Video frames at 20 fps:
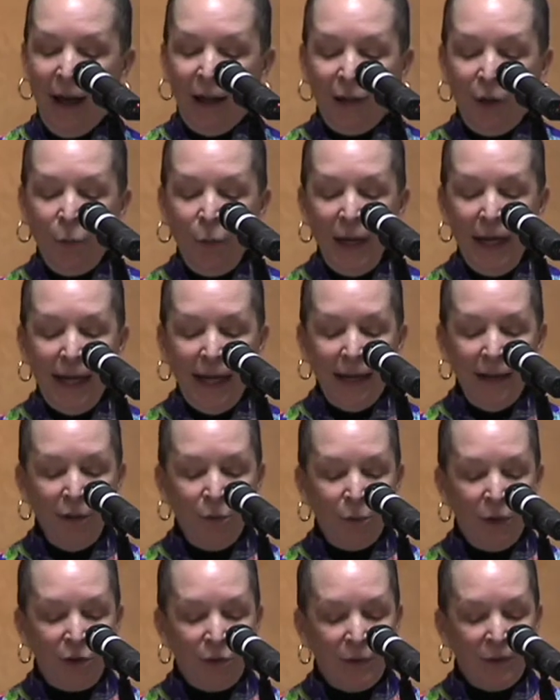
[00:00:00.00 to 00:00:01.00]
The
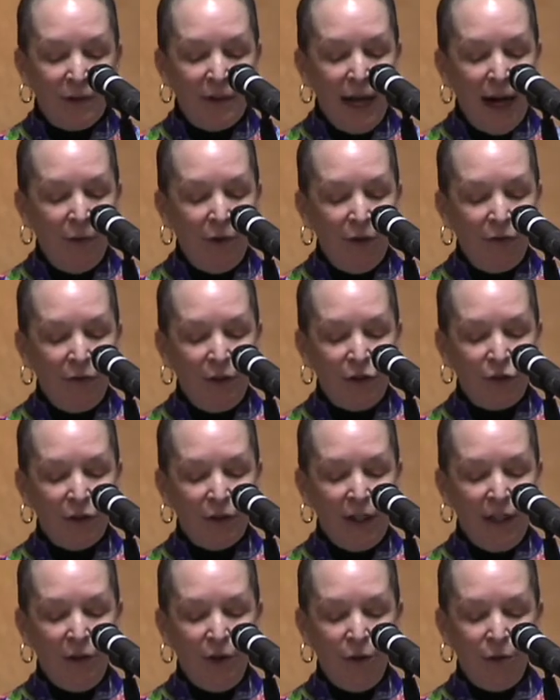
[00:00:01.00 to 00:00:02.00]
weekend, which was now
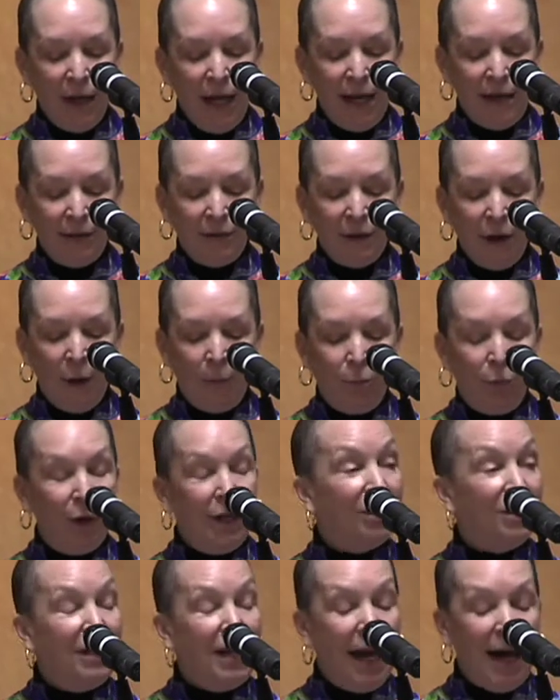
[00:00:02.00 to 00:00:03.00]
officially known as a
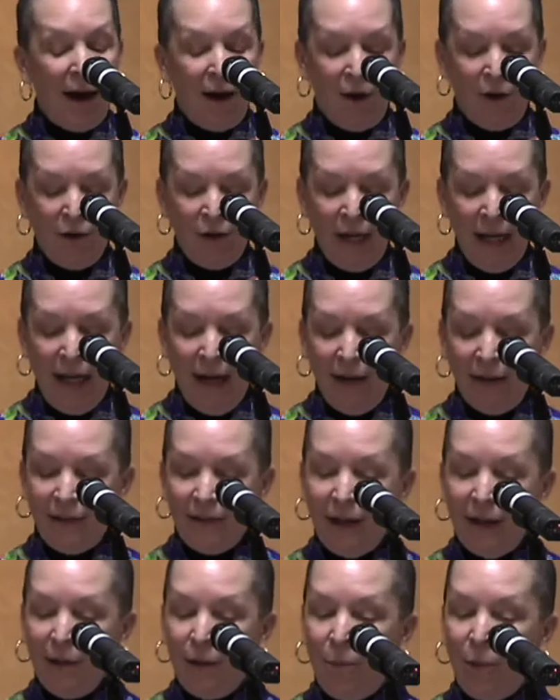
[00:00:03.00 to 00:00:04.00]
Brunch Now, a
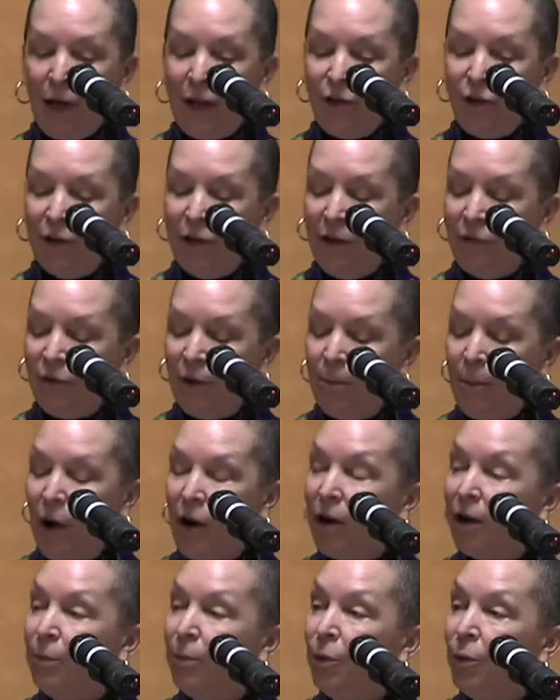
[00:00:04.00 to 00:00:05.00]
celebration of
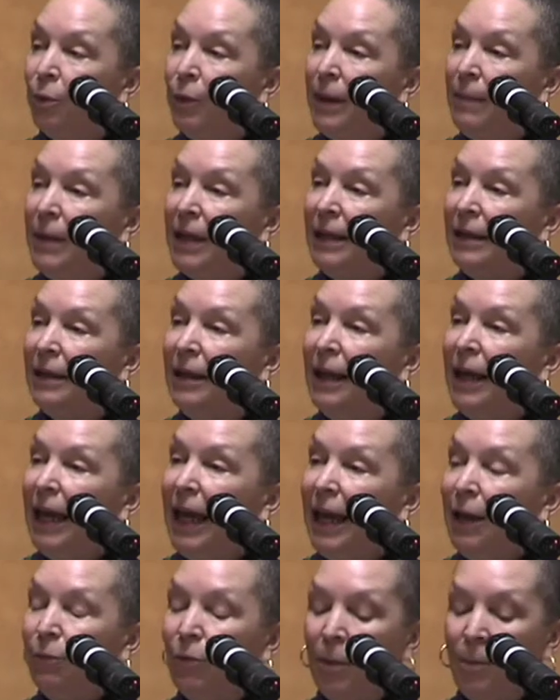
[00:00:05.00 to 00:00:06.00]
remarkable women
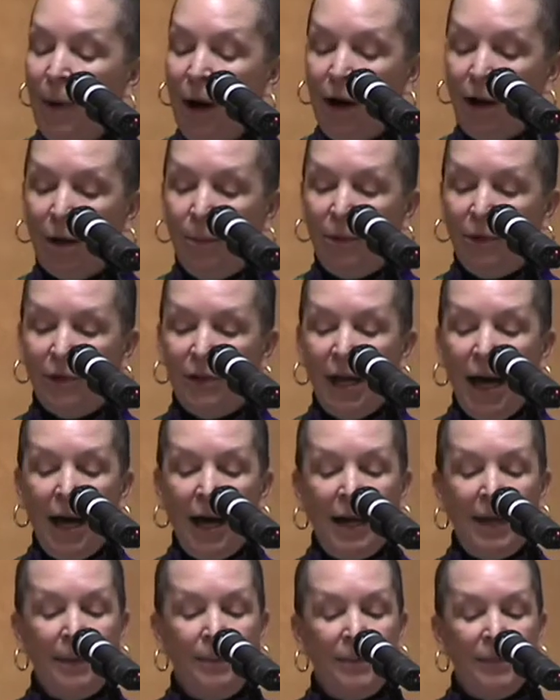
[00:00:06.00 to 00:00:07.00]
in remarkable
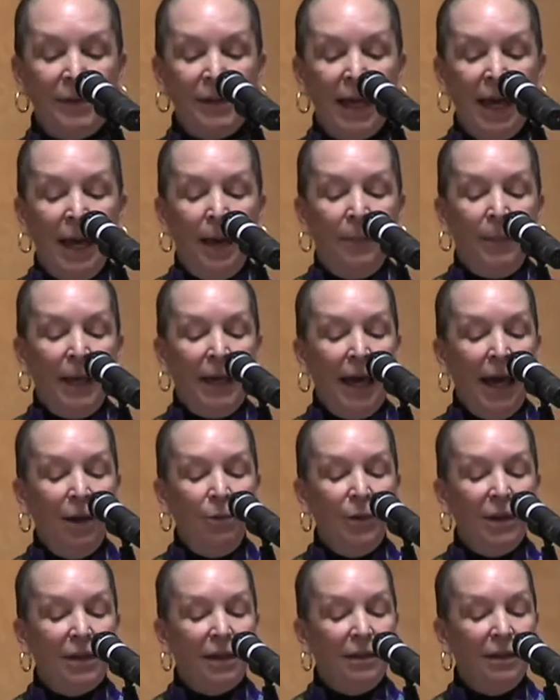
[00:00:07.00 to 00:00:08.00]
times, began
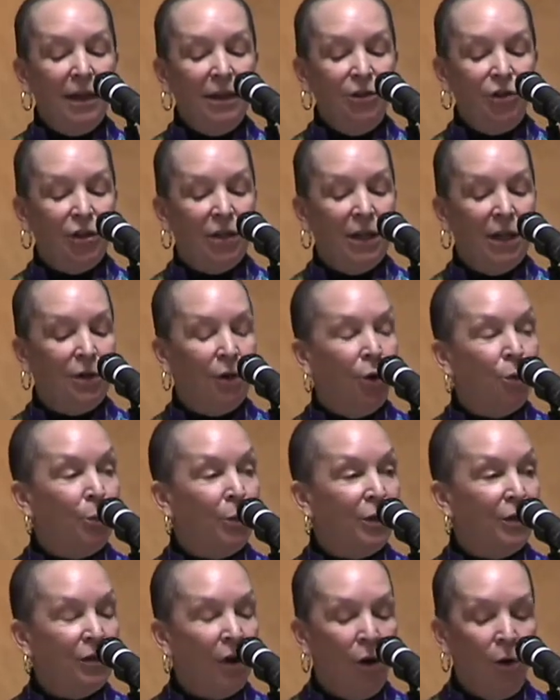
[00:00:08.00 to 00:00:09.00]
with a luncheon at
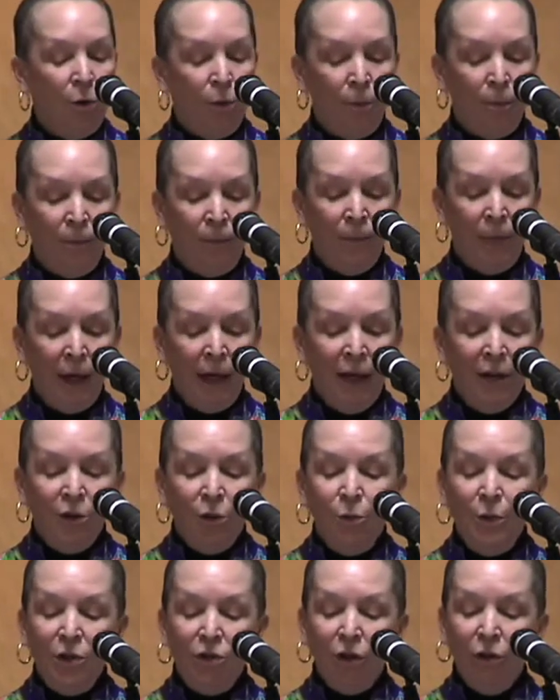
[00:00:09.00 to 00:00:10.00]
Oprah's home,
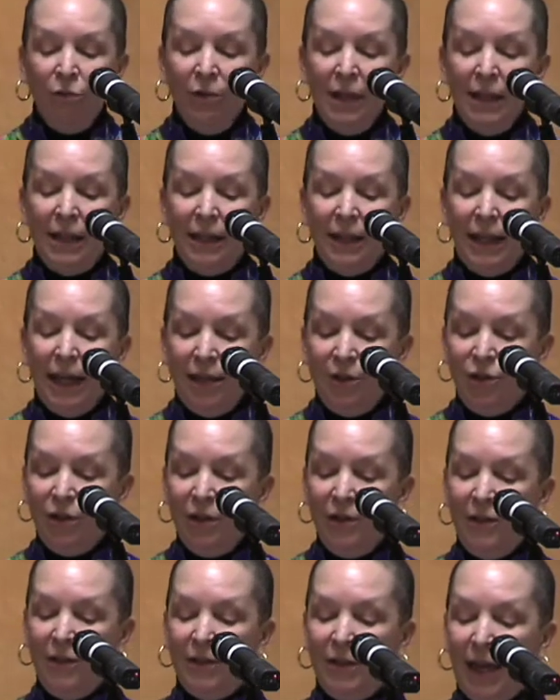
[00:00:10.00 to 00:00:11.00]
to which only the
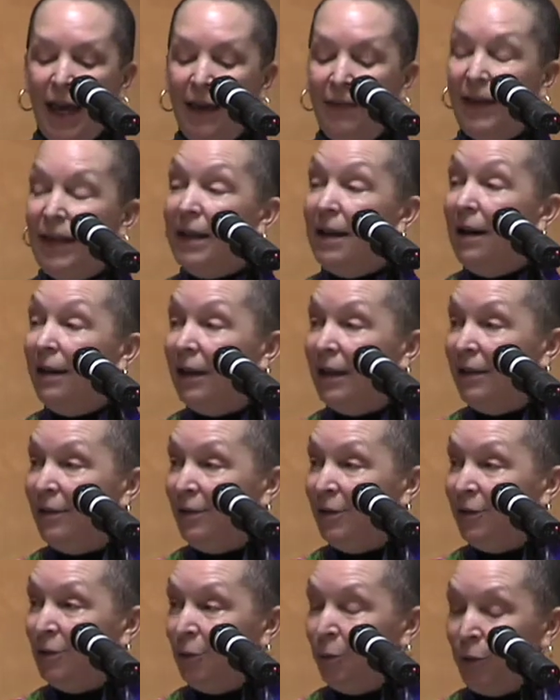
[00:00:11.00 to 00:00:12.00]
legends and the
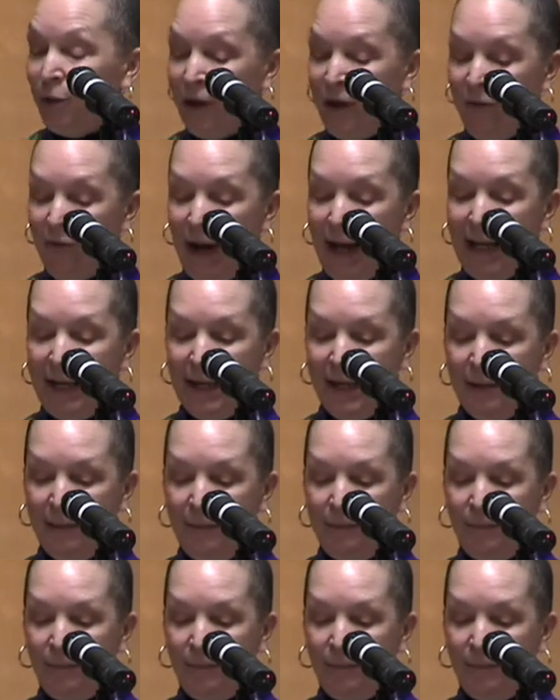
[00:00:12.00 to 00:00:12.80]
youngins were invited.